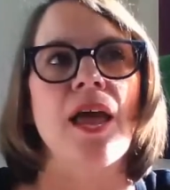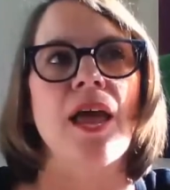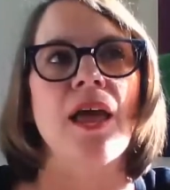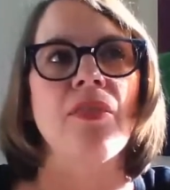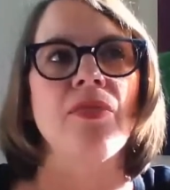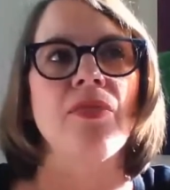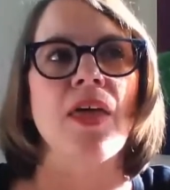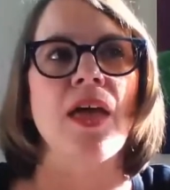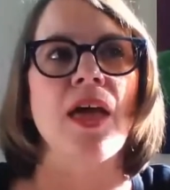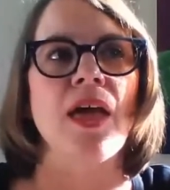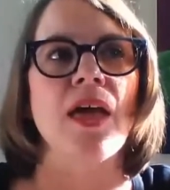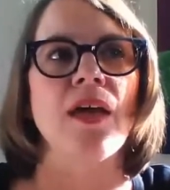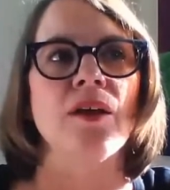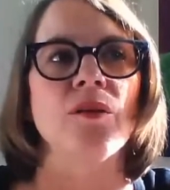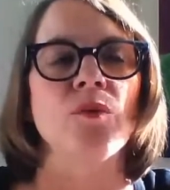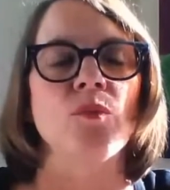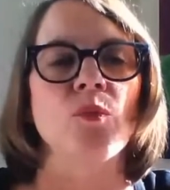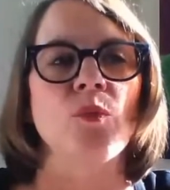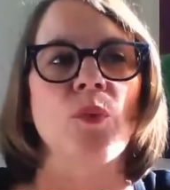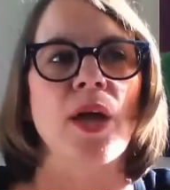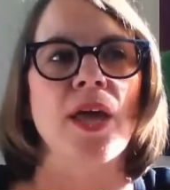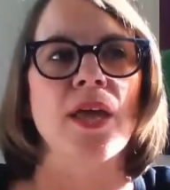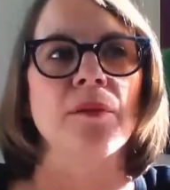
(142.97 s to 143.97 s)
and
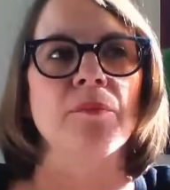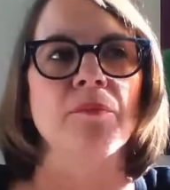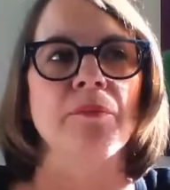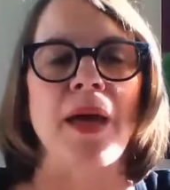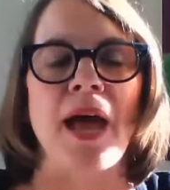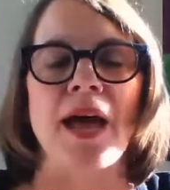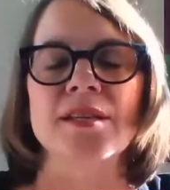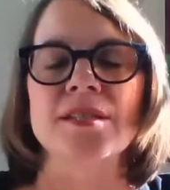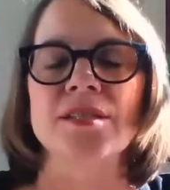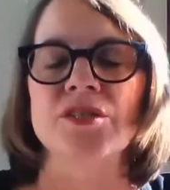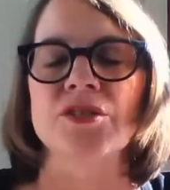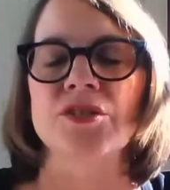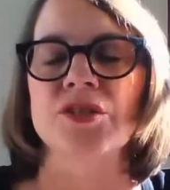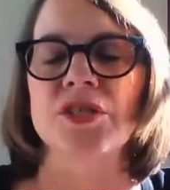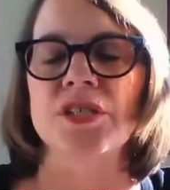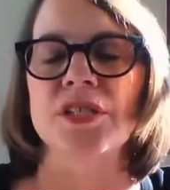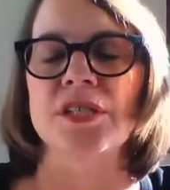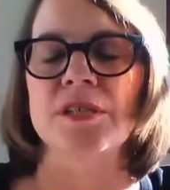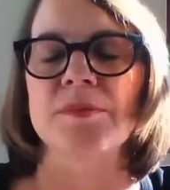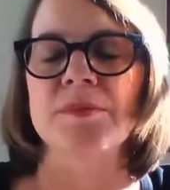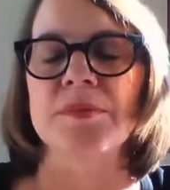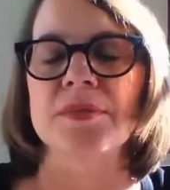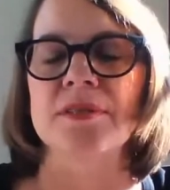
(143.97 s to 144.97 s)
then went back to their
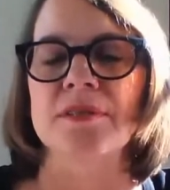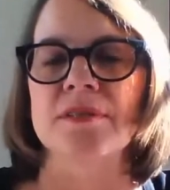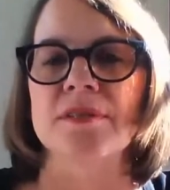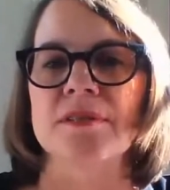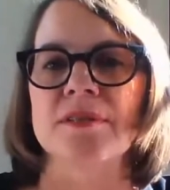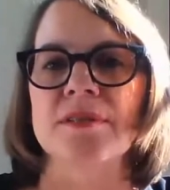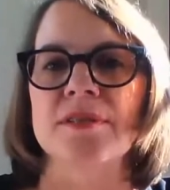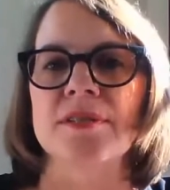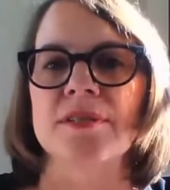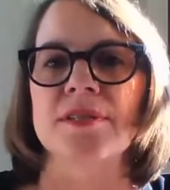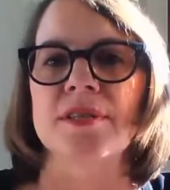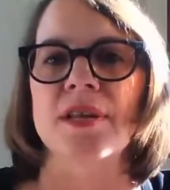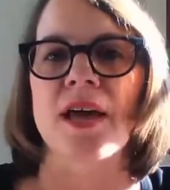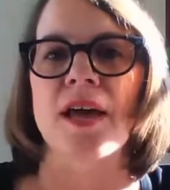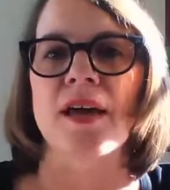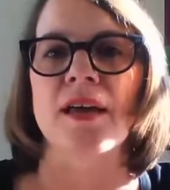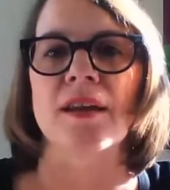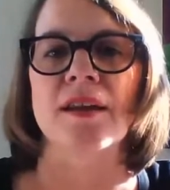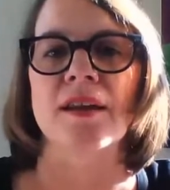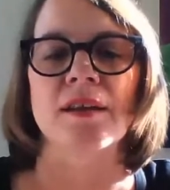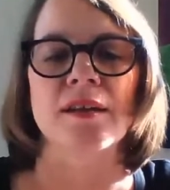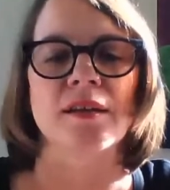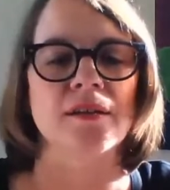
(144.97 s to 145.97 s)
teams and
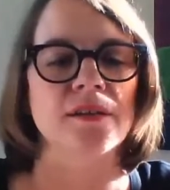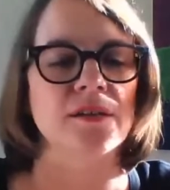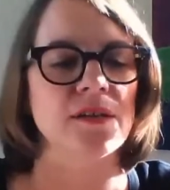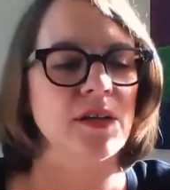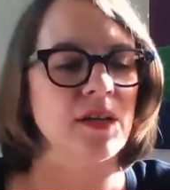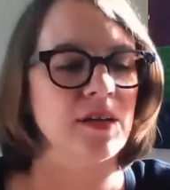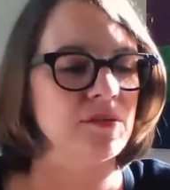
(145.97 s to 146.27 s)
decided,